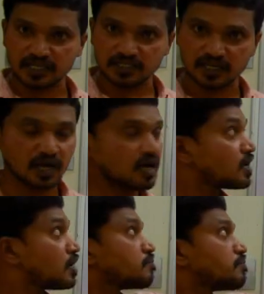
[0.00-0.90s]
axilla,
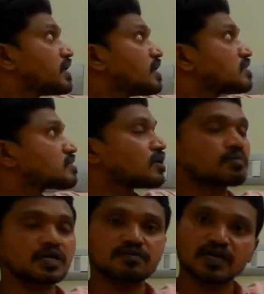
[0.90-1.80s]
behind the third
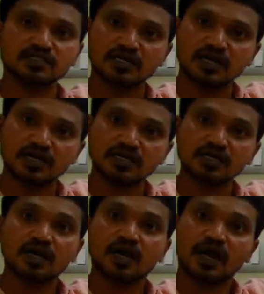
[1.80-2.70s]
part of axillary artery
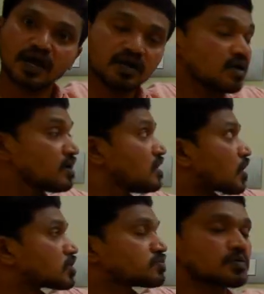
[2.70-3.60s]
and
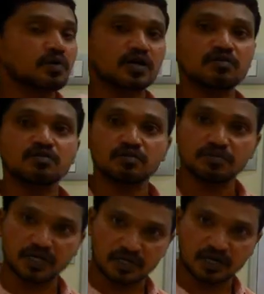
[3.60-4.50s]
proximal part of
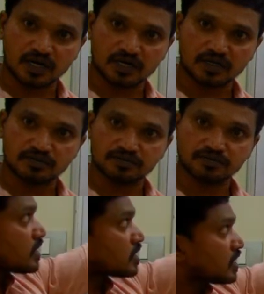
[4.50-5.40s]
brachial artery.
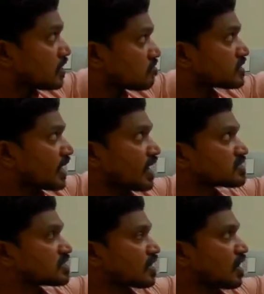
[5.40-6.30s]
It leaves the
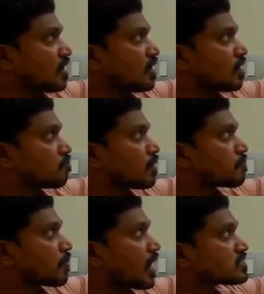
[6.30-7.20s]
axilla by
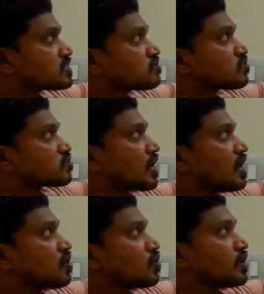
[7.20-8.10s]
passing through the
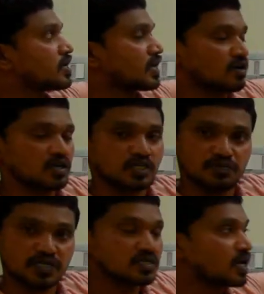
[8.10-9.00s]
lower triangular
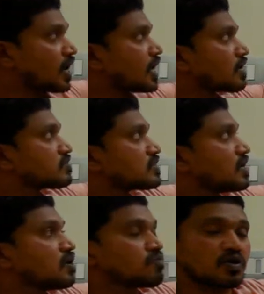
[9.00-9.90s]
space along with the
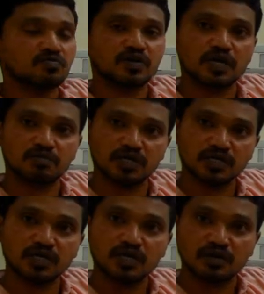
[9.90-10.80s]
profunda
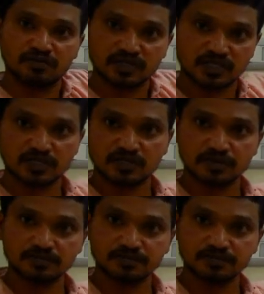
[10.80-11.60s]
brachii vessels.